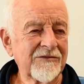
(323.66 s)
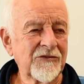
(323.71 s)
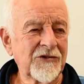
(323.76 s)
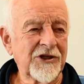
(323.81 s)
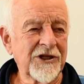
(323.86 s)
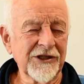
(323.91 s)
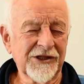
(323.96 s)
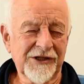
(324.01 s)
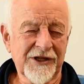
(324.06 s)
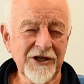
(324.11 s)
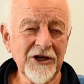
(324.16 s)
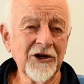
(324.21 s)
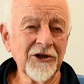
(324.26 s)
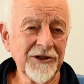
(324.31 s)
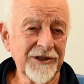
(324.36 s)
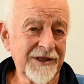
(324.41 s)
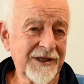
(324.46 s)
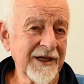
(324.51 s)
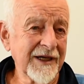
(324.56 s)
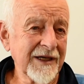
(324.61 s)
Just the
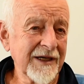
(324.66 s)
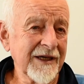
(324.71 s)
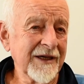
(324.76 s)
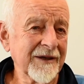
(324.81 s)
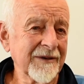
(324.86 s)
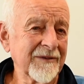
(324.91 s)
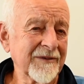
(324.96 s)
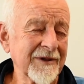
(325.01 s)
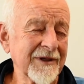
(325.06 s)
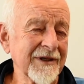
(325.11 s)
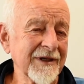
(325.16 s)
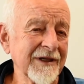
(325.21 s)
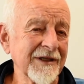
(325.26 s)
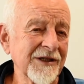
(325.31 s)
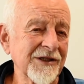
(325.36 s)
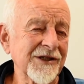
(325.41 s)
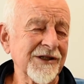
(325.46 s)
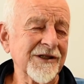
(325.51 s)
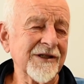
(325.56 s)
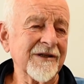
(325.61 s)
odd day,
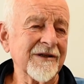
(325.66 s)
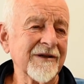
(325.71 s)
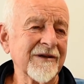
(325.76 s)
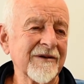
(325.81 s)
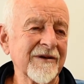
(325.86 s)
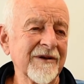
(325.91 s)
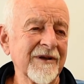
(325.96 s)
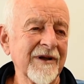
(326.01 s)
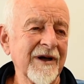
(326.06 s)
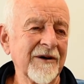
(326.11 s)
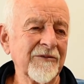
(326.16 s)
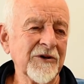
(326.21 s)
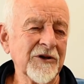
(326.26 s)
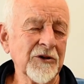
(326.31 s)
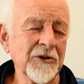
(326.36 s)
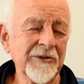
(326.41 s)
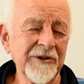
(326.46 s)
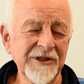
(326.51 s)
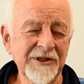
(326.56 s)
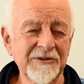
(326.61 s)
yes. I would
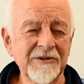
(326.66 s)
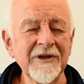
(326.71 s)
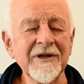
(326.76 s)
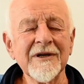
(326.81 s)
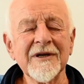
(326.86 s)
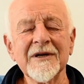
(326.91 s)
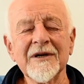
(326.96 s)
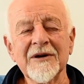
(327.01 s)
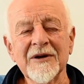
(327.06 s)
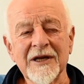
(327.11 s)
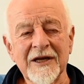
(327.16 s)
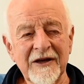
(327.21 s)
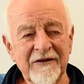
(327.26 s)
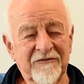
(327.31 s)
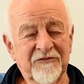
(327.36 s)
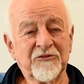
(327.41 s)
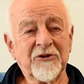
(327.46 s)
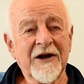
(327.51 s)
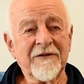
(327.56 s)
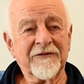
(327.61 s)
always
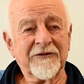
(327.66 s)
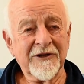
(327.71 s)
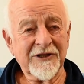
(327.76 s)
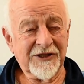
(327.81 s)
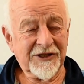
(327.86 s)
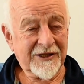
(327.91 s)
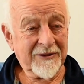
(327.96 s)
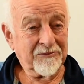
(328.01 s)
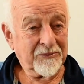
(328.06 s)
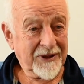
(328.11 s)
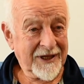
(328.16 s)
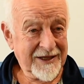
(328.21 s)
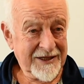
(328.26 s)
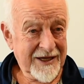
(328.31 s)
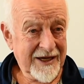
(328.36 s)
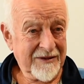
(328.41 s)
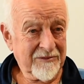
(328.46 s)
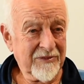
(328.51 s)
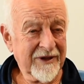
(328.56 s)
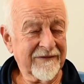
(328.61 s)
give preference to
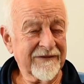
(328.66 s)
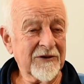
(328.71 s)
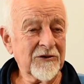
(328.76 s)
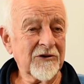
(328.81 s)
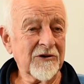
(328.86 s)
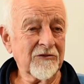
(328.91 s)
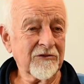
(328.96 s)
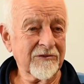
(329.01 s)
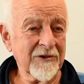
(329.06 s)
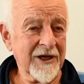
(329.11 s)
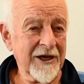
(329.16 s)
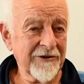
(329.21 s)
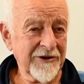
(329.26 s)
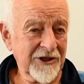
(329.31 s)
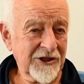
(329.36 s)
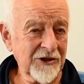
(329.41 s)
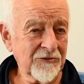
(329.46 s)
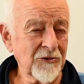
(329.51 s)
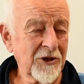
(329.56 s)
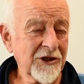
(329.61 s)
playing before going
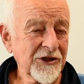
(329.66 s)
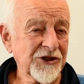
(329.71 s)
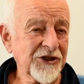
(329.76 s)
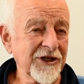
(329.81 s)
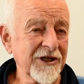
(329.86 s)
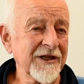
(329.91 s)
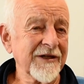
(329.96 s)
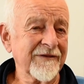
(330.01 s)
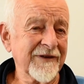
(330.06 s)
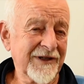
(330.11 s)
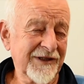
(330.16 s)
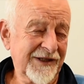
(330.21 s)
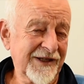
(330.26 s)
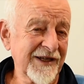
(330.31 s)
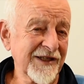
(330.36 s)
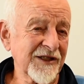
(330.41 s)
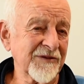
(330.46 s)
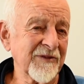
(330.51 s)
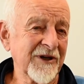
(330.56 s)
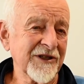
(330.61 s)
to watch even a
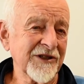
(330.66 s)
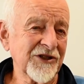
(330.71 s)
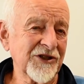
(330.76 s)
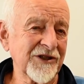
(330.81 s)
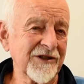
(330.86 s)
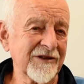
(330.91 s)
test match.